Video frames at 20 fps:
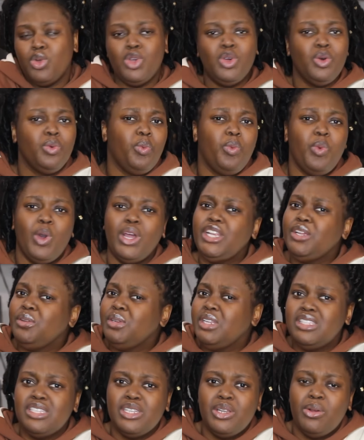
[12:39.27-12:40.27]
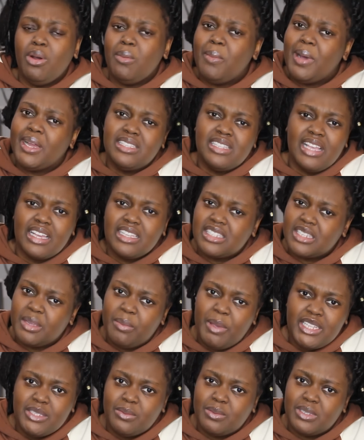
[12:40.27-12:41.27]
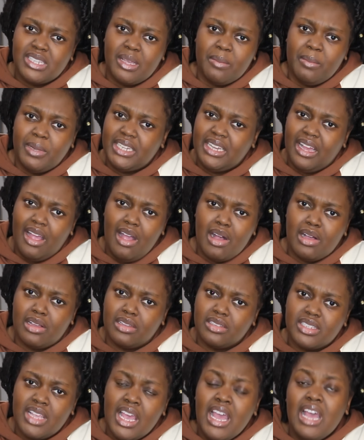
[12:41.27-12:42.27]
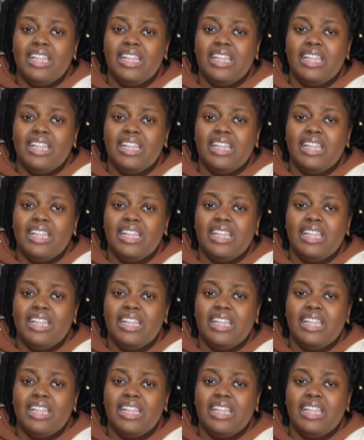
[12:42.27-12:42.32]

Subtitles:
what do you need to know about his escapades with somebody else?